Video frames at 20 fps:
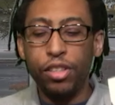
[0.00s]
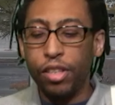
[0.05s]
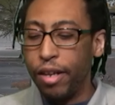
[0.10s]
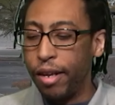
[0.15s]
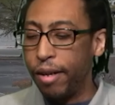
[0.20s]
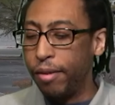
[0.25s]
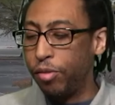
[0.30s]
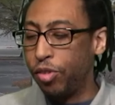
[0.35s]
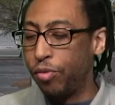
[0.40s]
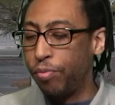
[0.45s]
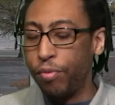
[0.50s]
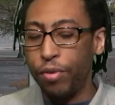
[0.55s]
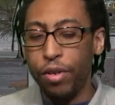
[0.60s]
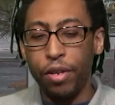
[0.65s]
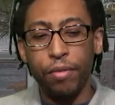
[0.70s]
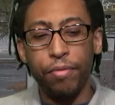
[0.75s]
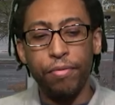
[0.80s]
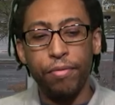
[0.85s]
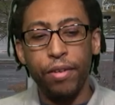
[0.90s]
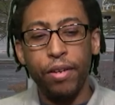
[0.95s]
this comes
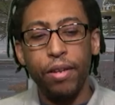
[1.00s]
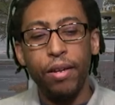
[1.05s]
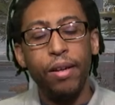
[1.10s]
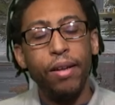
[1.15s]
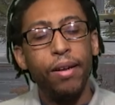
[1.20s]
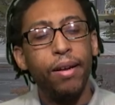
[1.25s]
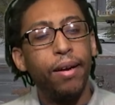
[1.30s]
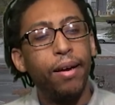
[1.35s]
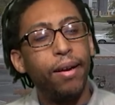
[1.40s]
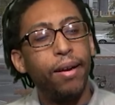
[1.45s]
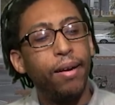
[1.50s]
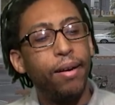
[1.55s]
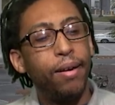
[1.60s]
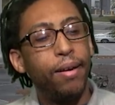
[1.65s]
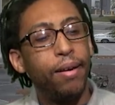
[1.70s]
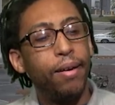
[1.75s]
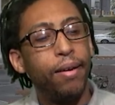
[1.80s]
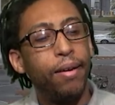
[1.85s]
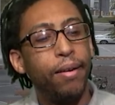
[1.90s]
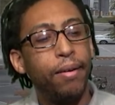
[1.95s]
with
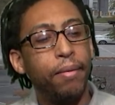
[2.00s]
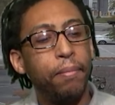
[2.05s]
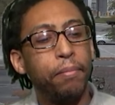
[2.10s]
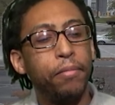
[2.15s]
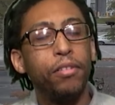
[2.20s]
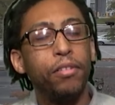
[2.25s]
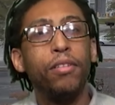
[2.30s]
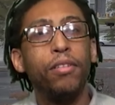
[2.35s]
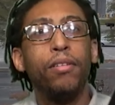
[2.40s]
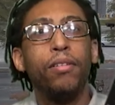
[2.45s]
the